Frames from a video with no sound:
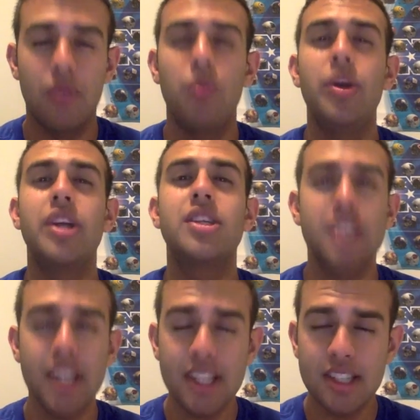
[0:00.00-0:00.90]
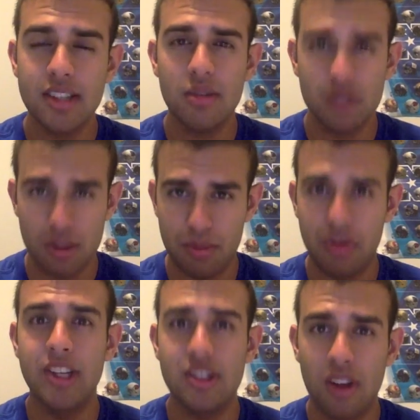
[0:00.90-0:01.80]
Week 6 was a
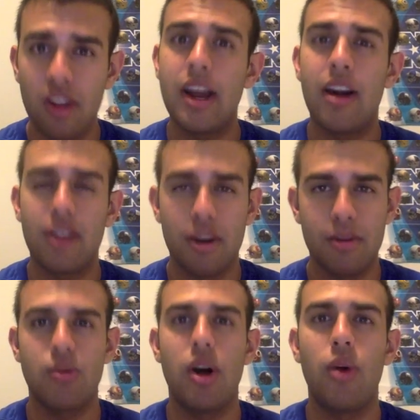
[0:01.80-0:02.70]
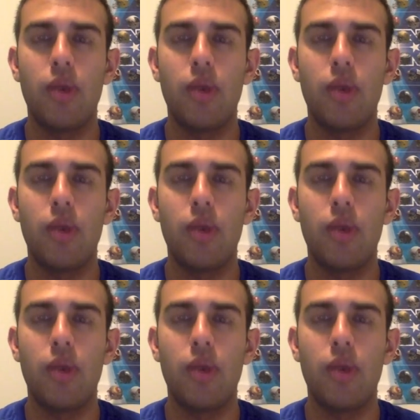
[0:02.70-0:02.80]
pretty solid outcome as well.